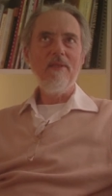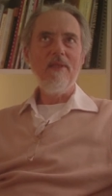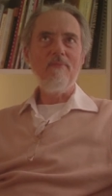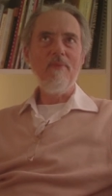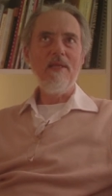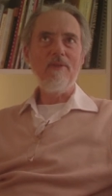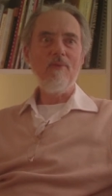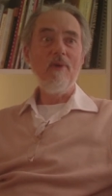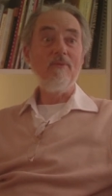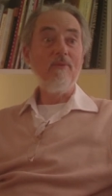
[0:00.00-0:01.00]
that makes
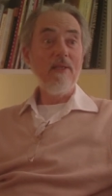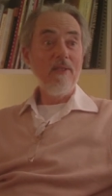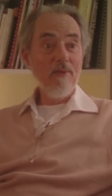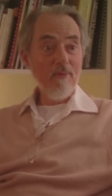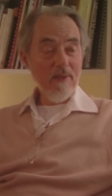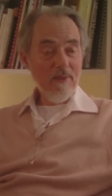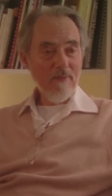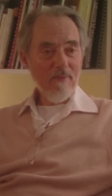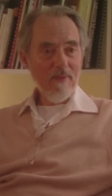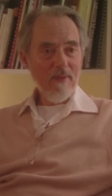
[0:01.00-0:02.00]
one really human.
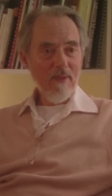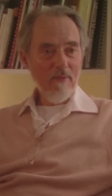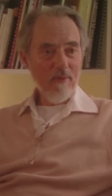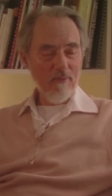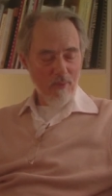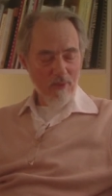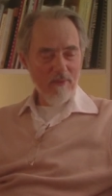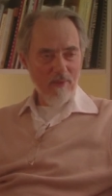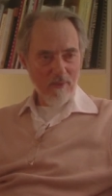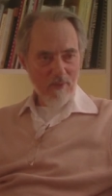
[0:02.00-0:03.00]
I learned more
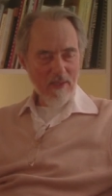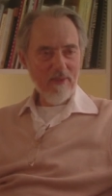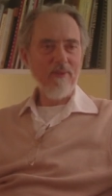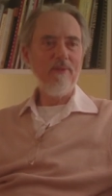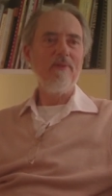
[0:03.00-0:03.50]
in Vanuatu